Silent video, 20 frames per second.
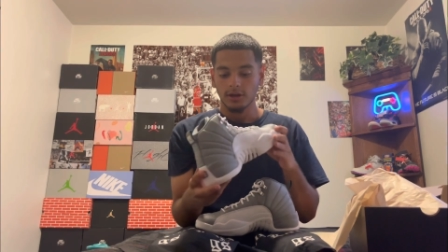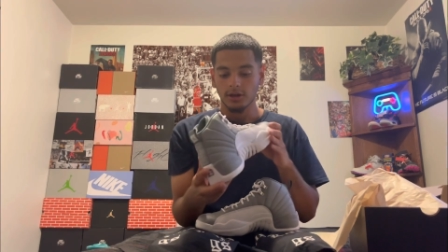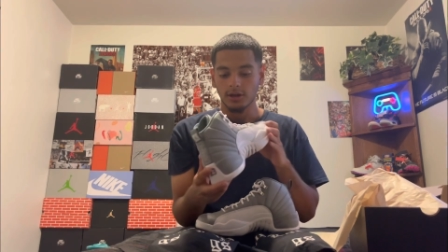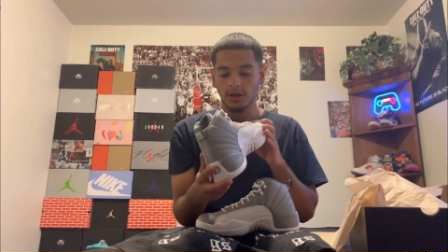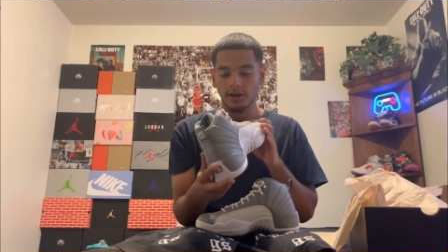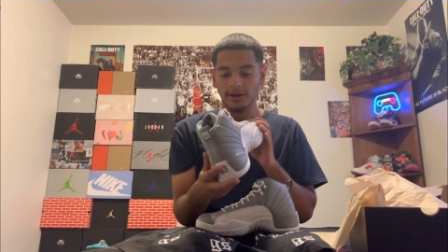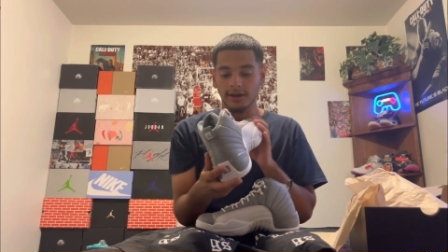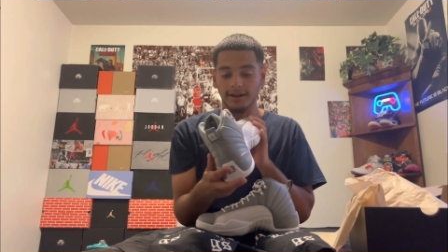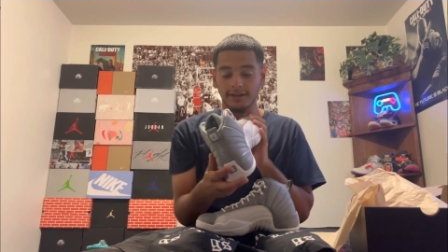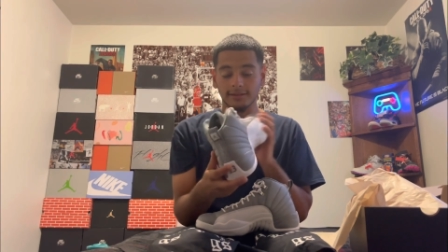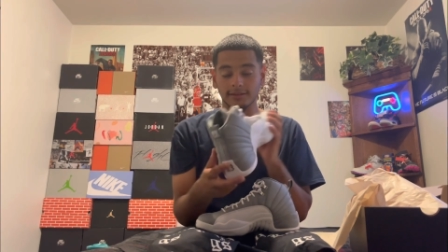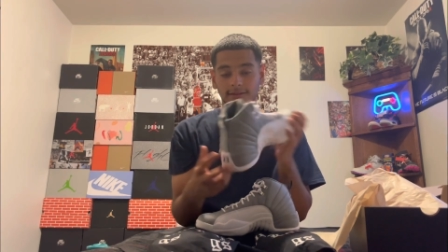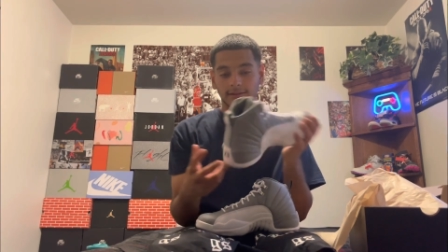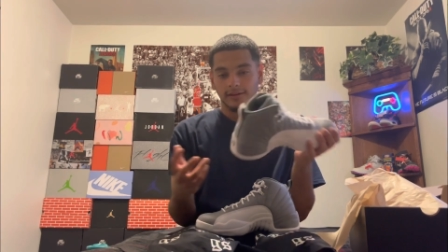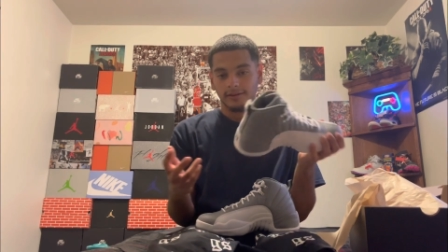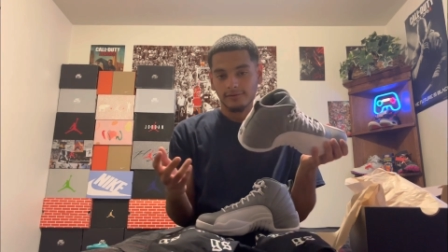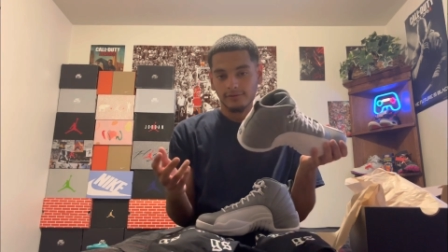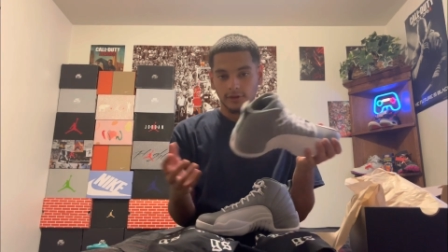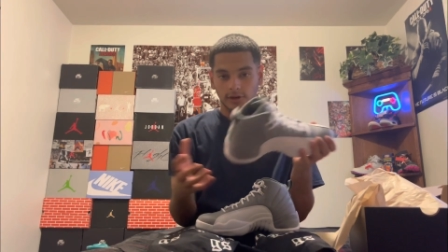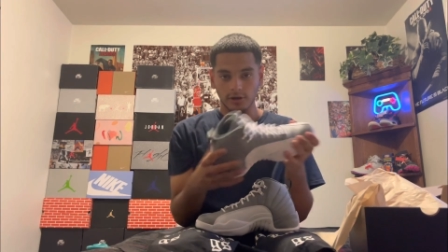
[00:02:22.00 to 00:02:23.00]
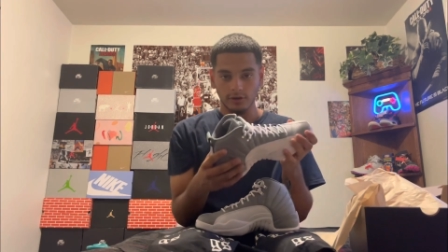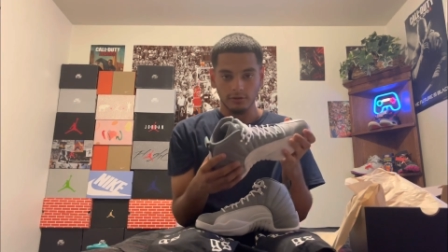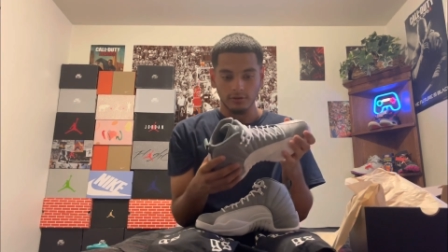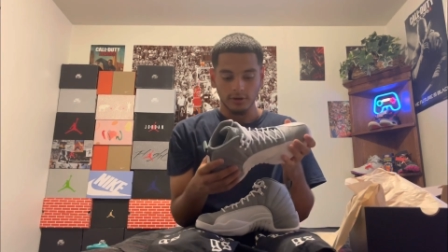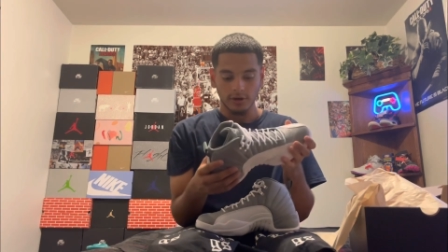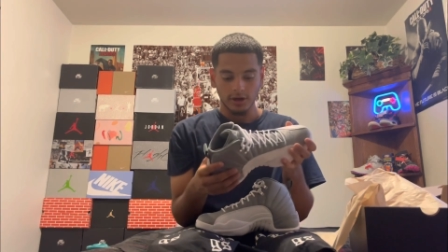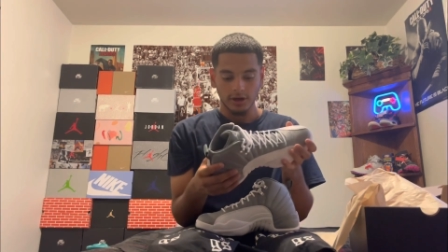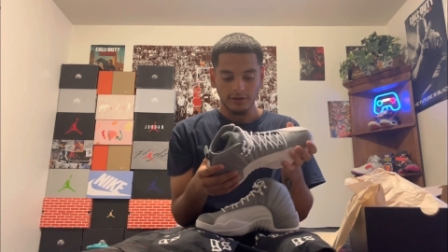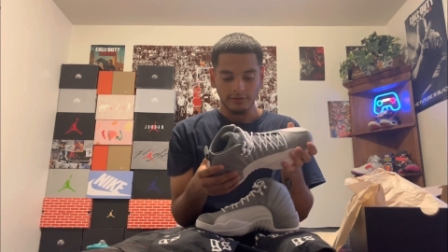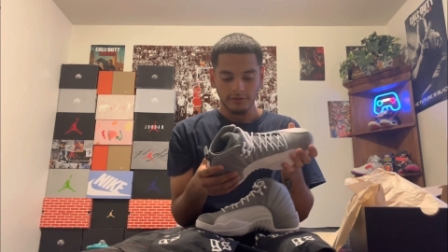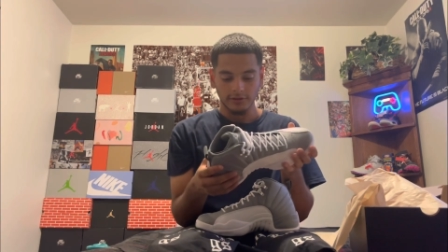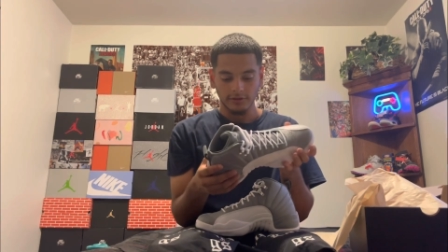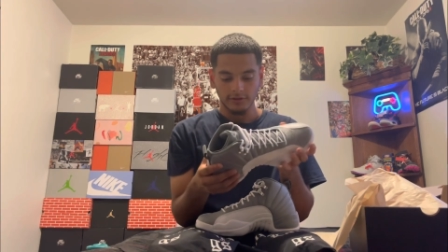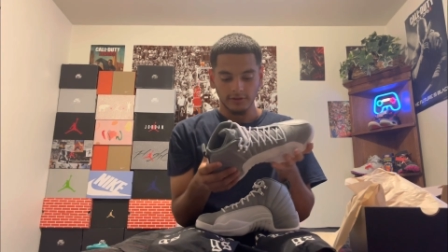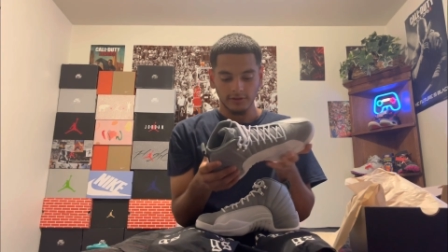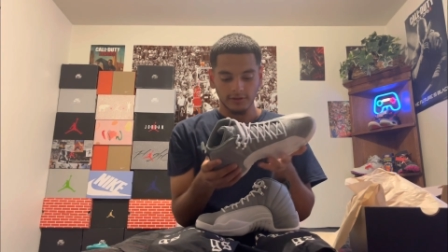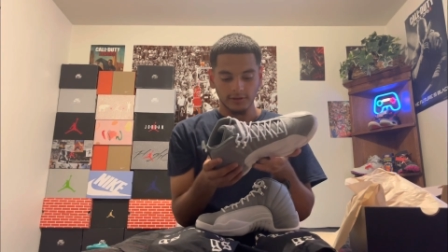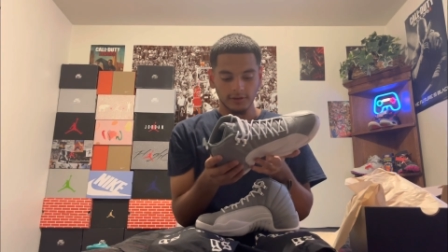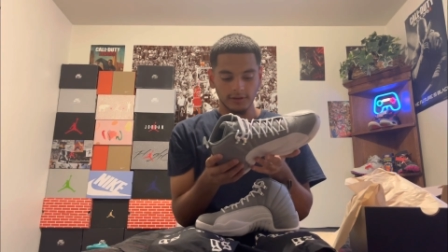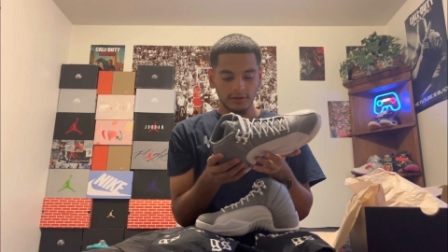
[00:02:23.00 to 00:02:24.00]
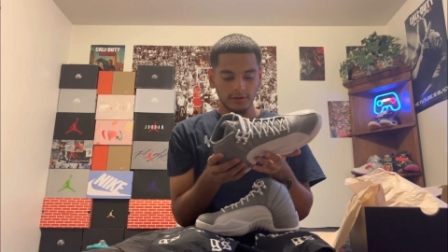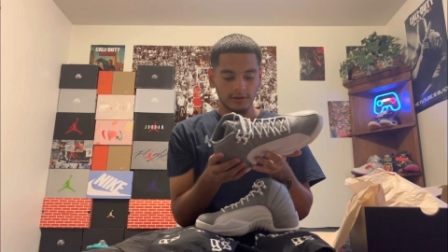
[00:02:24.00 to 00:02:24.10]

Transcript: I got these off GOAT, obviously.